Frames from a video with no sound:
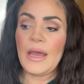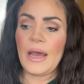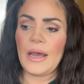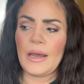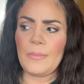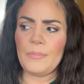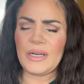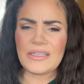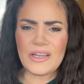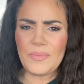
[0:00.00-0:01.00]
But
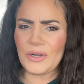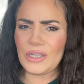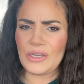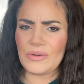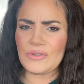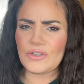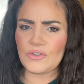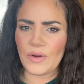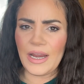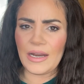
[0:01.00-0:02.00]
it's going to put a huge
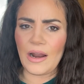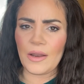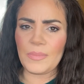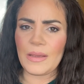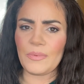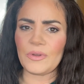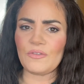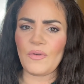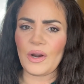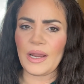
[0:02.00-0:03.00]
strain on people as
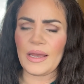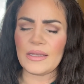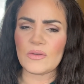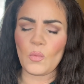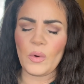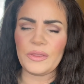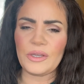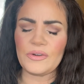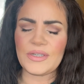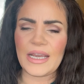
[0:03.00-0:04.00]
far as what
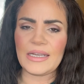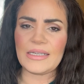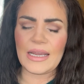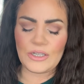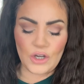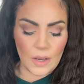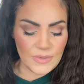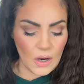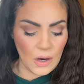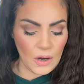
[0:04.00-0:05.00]
their day-to-day jobs
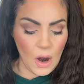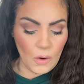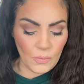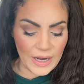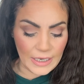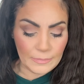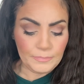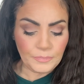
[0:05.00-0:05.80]
are already.